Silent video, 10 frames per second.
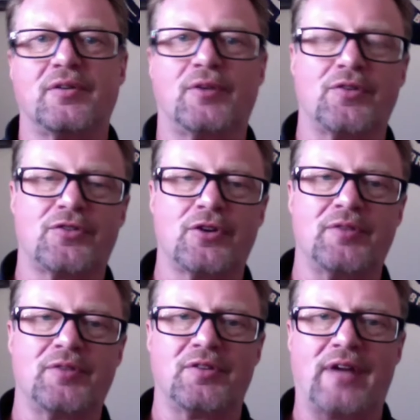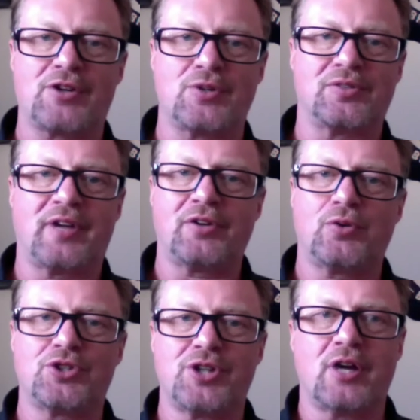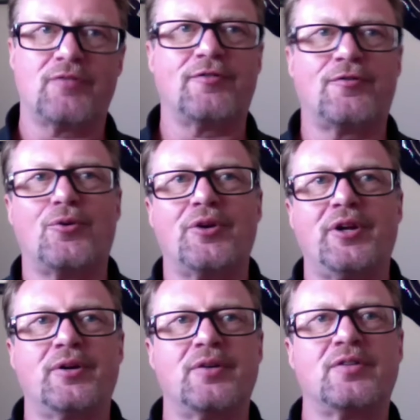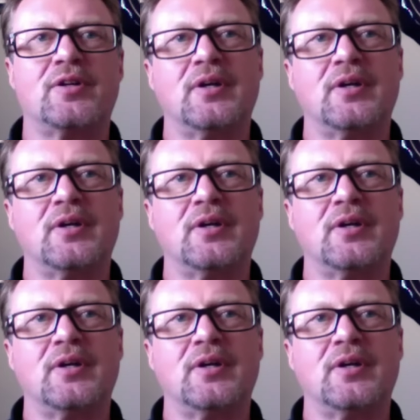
I've also served as the National Technical Chair for 4 years.